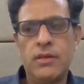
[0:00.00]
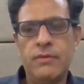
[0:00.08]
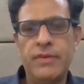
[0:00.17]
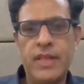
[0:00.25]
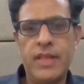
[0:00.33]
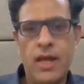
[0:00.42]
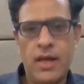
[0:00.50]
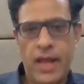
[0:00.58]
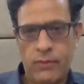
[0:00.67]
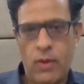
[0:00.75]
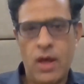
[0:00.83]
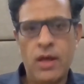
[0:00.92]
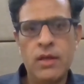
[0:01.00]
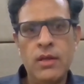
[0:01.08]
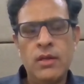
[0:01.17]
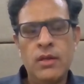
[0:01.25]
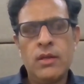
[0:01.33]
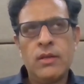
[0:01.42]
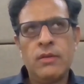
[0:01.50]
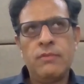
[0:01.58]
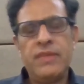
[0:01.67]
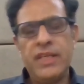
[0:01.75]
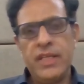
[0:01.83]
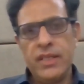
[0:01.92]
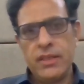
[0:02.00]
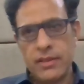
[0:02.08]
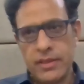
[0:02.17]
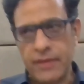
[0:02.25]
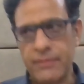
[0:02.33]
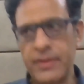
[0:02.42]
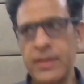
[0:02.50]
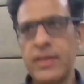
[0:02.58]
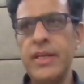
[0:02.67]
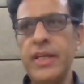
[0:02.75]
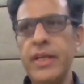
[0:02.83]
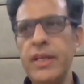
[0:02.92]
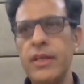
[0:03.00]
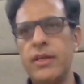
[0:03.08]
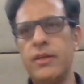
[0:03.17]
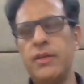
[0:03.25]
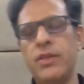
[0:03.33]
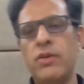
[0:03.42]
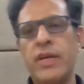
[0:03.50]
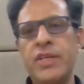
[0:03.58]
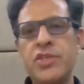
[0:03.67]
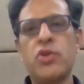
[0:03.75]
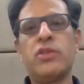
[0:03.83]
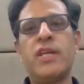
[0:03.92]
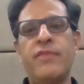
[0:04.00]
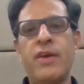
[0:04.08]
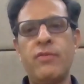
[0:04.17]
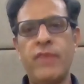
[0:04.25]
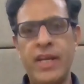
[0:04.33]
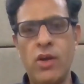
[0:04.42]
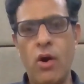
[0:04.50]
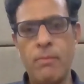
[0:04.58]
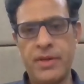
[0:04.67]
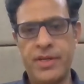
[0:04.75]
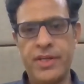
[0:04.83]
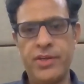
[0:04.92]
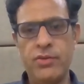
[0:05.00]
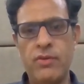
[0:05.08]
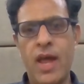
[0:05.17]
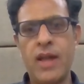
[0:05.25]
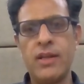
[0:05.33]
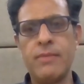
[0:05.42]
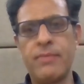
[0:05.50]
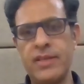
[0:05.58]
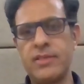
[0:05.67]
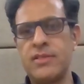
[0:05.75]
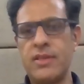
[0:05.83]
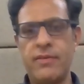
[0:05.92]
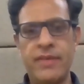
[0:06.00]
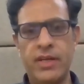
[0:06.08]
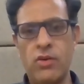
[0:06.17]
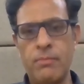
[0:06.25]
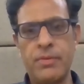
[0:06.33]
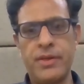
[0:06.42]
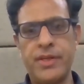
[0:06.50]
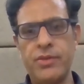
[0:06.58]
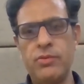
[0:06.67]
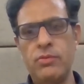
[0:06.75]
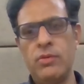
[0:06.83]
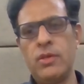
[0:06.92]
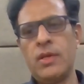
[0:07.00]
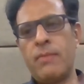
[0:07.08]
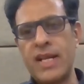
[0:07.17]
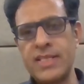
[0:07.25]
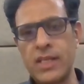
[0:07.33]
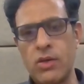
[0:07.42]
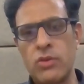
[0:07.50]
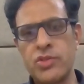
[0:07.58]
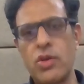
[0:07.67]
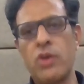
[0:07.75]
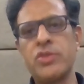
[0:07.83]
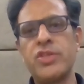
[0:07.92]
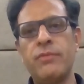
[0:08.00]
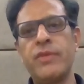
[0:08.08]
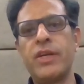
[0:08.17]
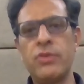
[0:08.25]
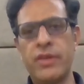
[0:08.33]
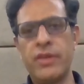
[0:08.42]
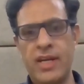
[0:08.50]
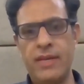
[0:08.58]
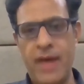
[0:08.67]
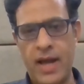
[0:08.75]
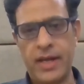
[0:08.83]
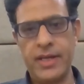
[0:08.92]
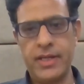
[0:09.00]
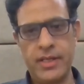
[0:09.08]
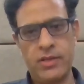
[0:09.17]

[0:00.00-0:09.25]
with Aqua. We definitely ensure that we are very competitive and the prices are very competitive, but as a consortium we couldn't really bag it.